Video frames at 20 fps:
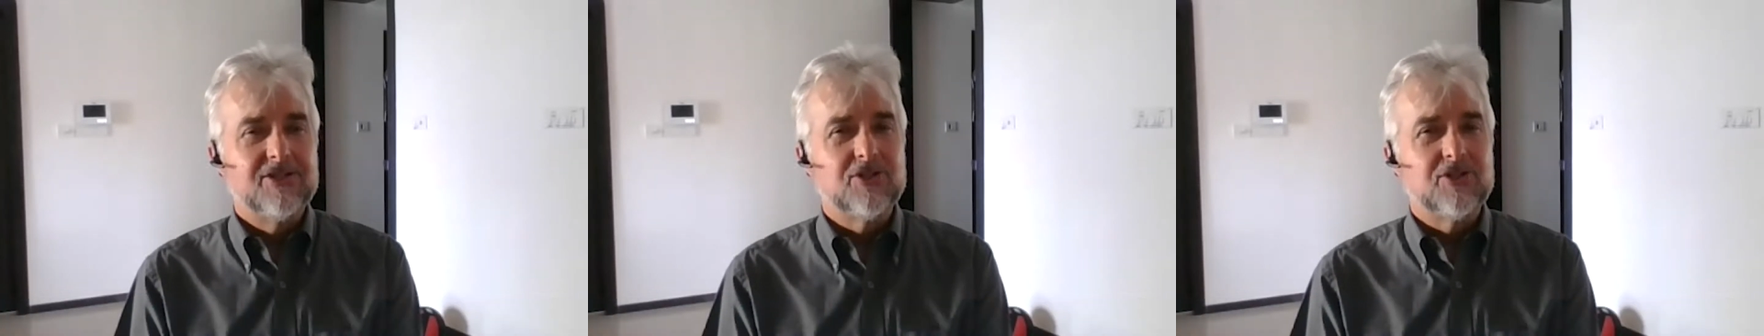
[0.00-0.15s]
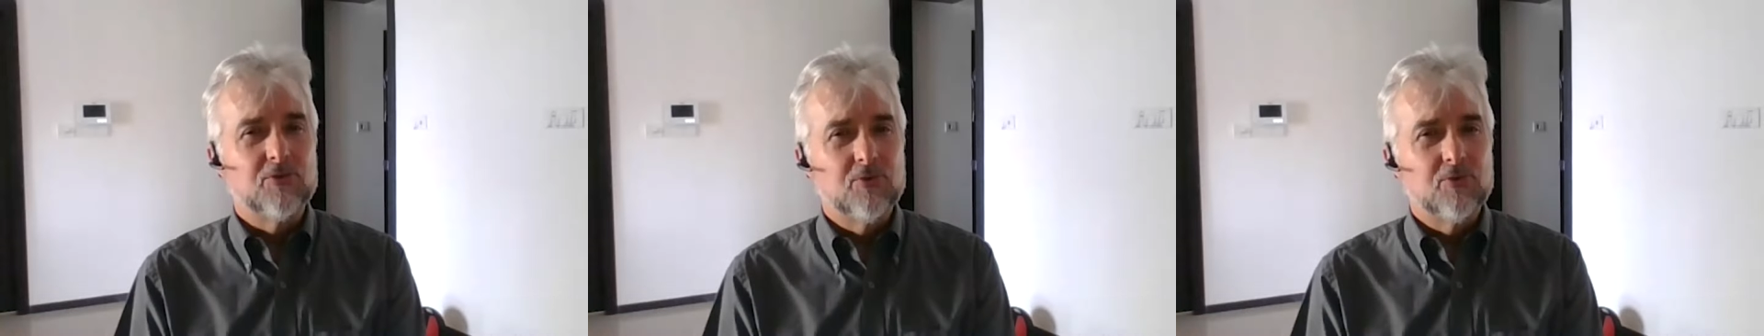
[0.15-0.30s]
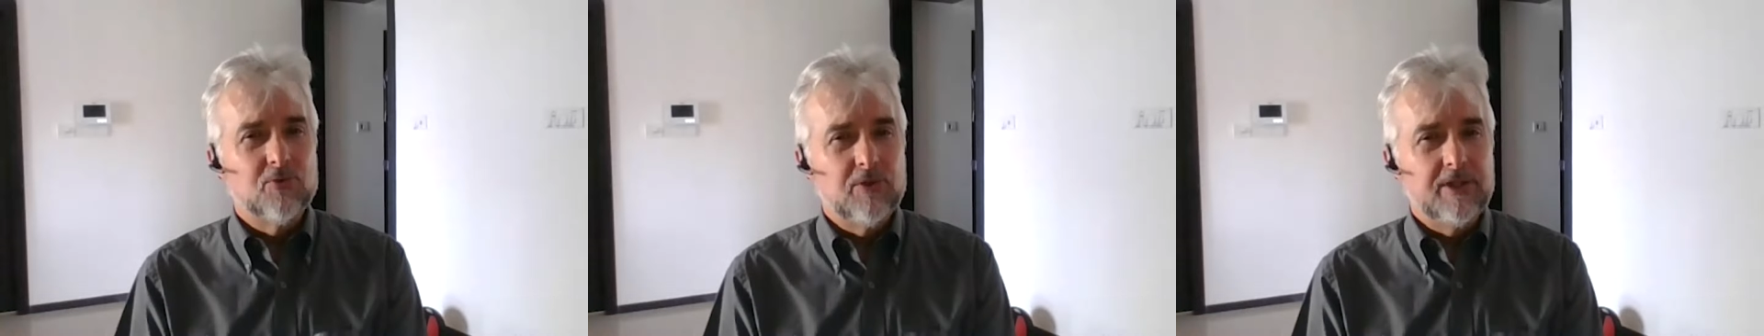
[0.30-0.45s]

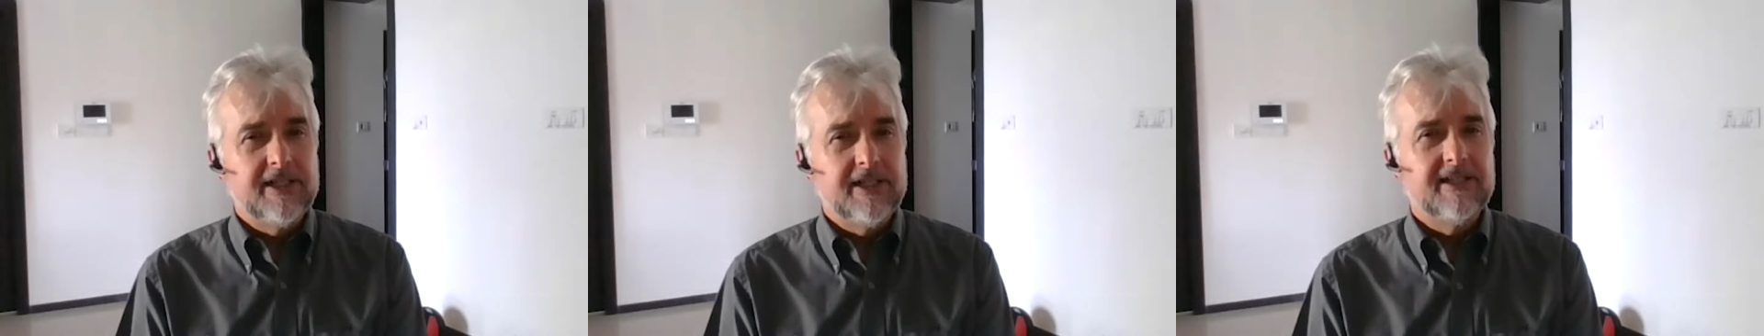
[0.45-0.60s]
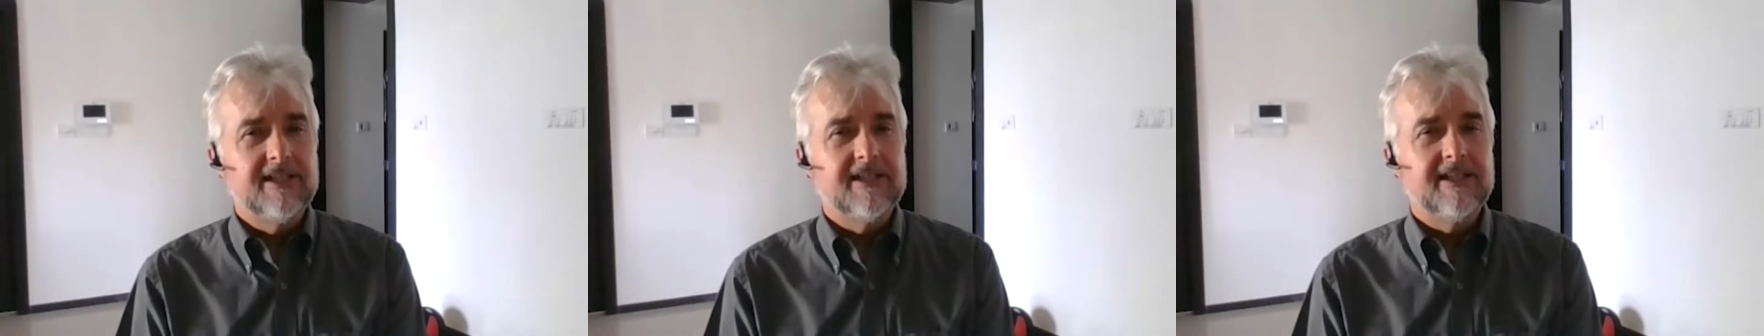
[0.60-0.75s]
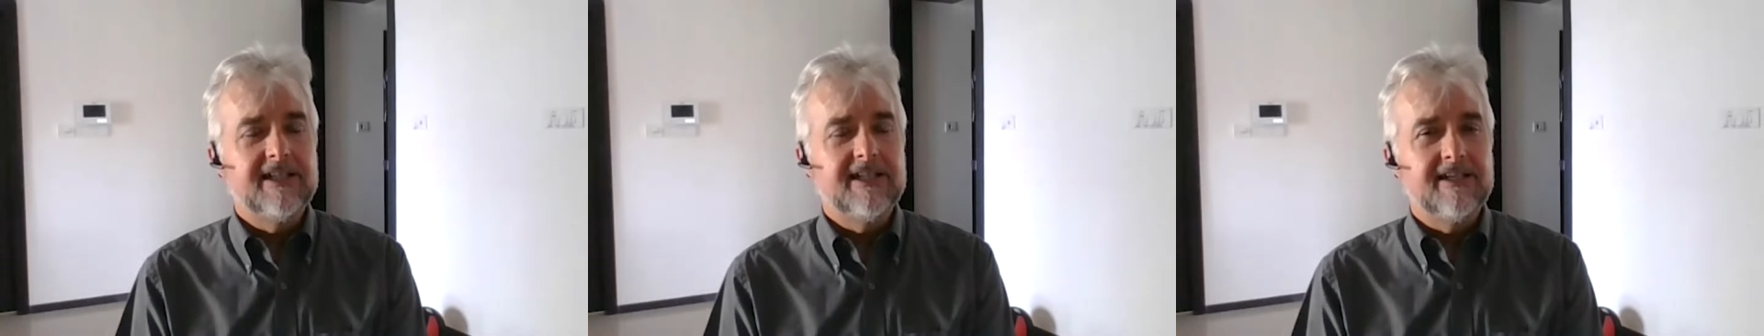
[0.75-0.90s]
to
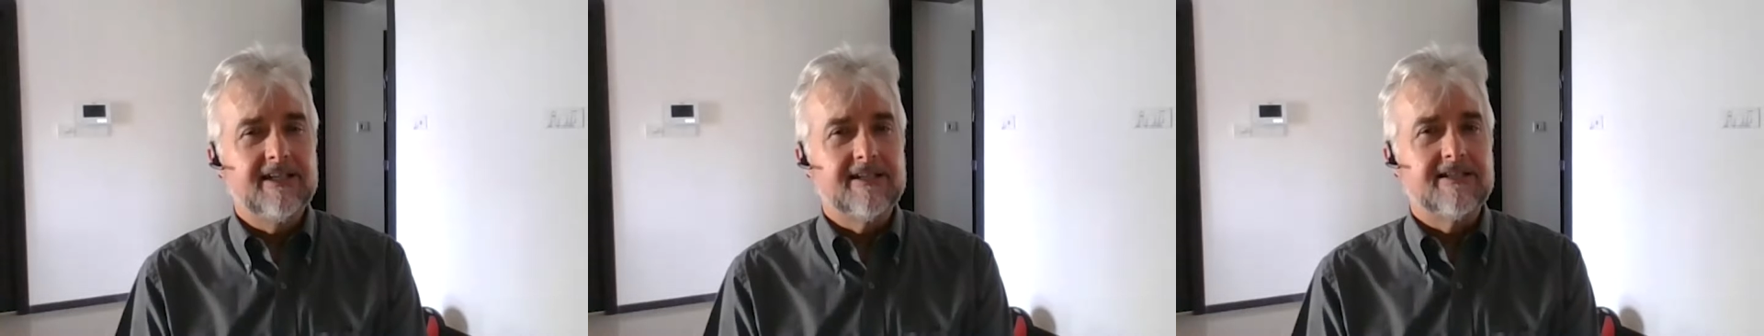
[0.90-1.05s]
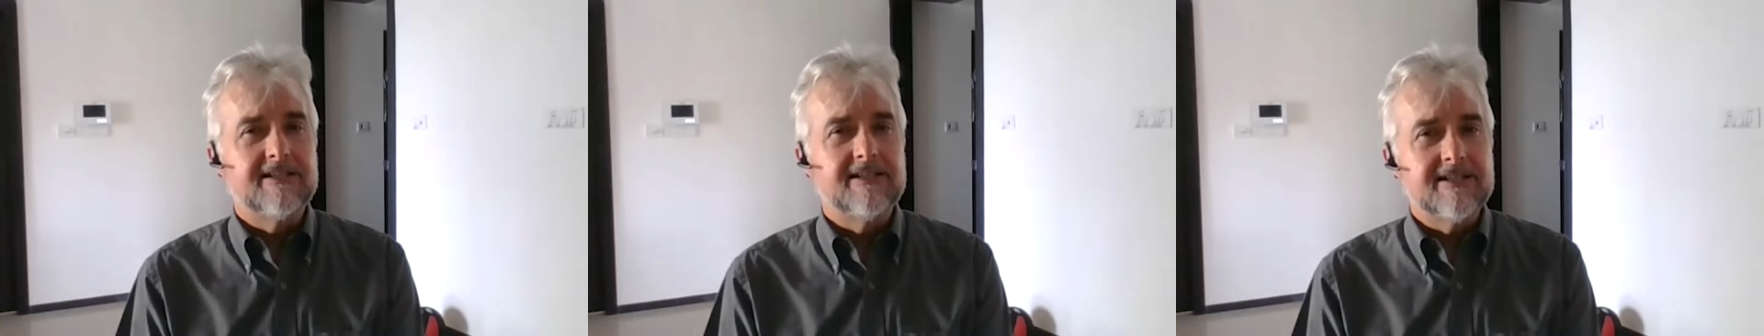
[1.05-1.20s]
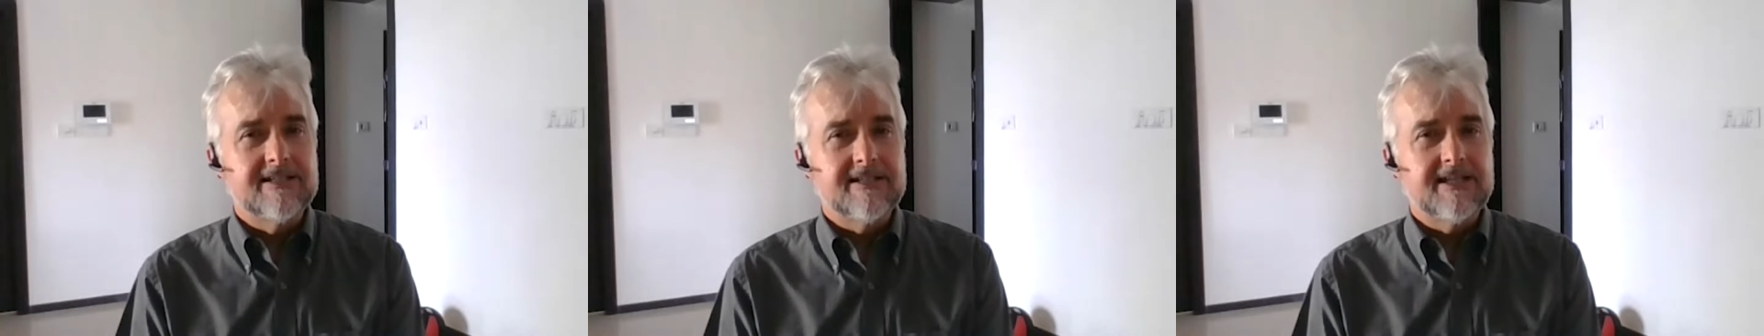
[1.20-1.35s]
really
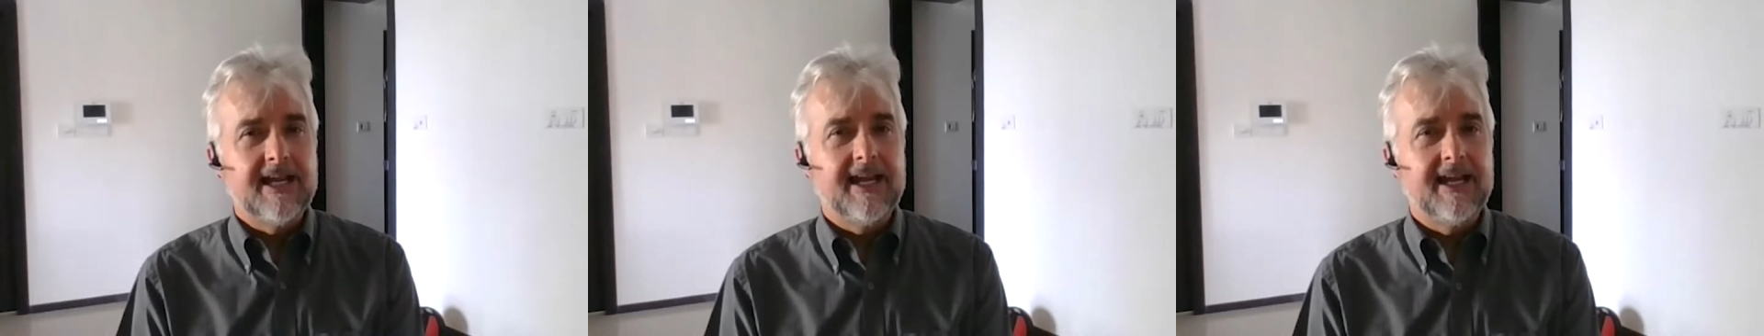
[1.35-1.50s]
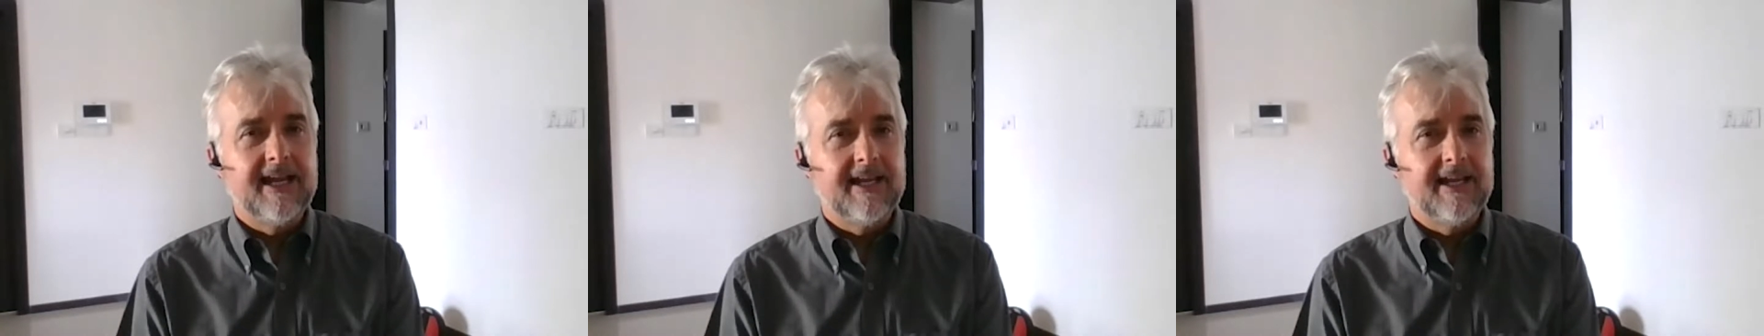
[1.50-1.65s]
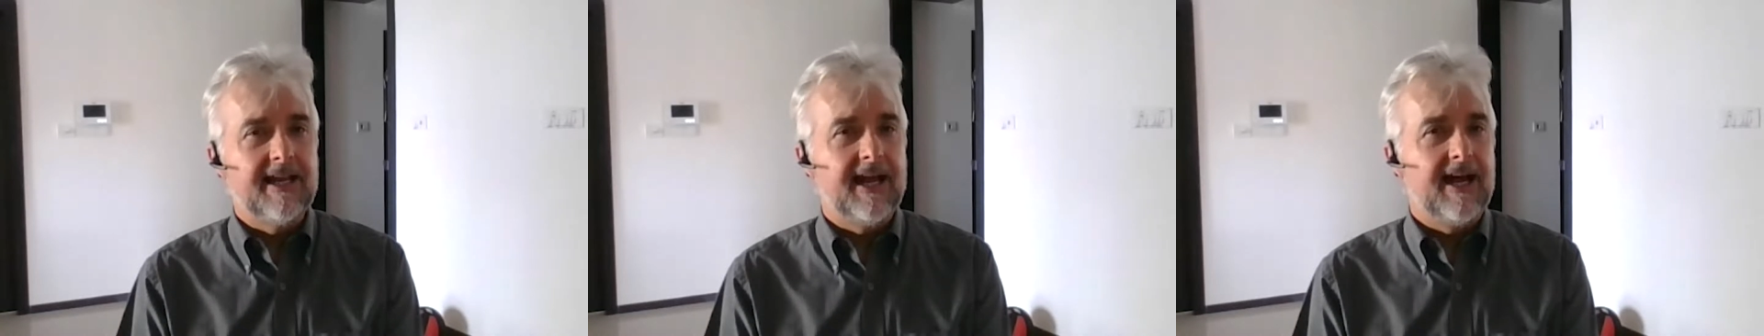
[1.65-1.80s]

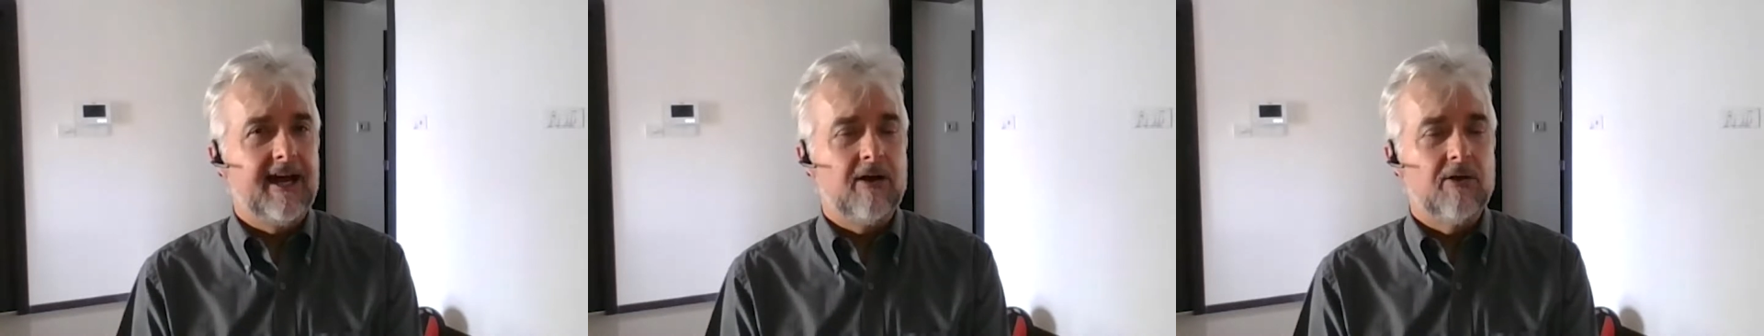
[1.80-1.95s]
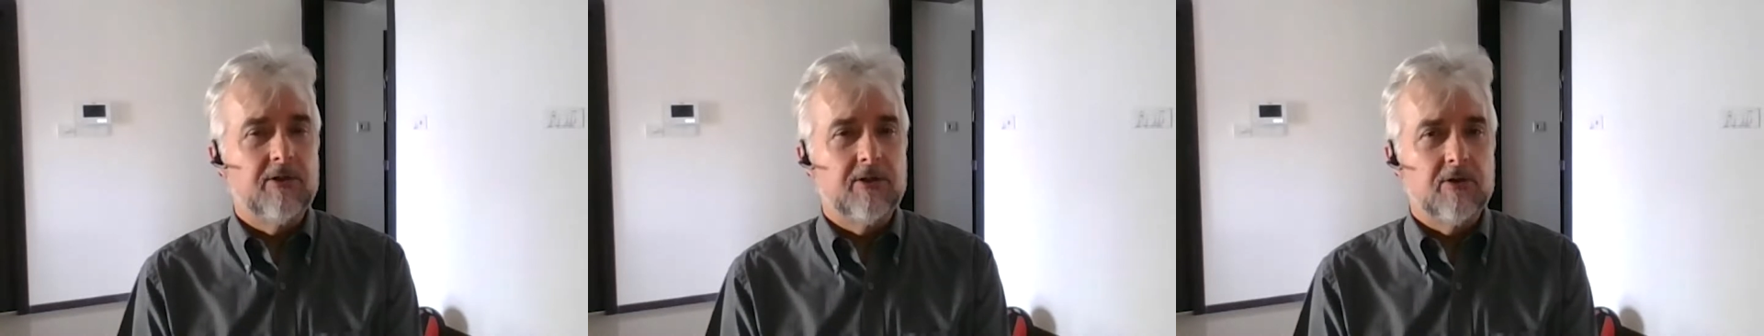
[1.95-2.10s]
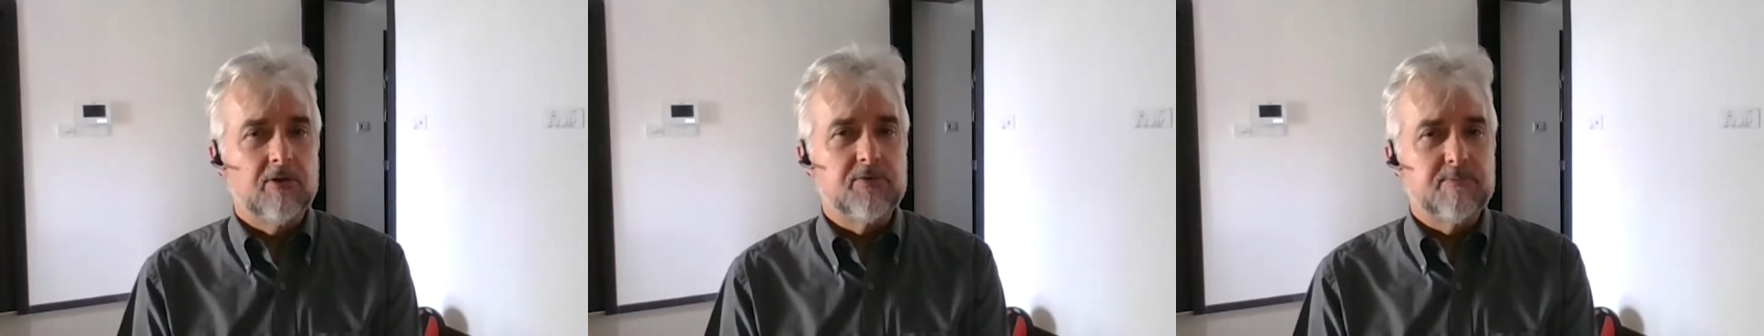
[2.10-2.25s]
understand
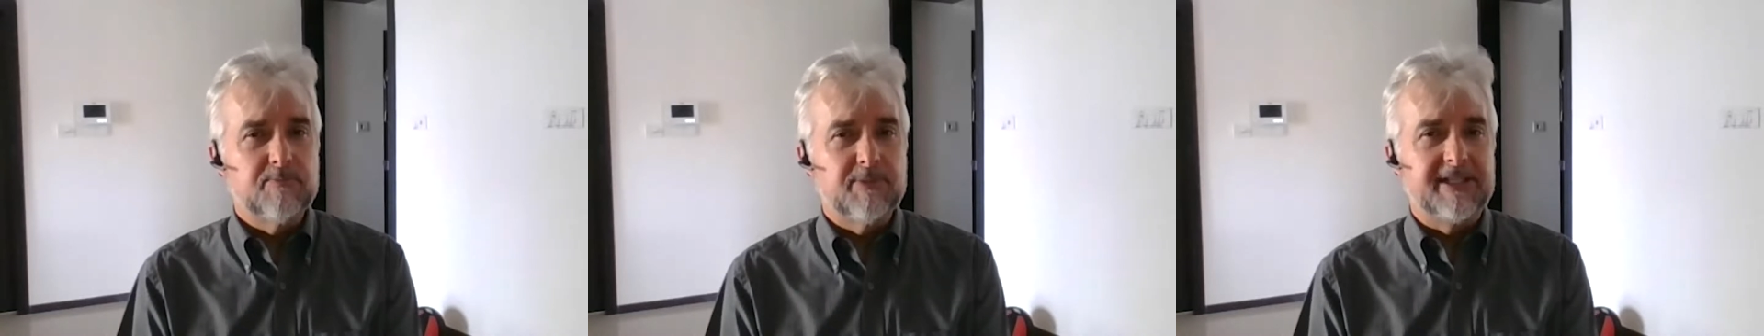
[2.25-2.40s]
how those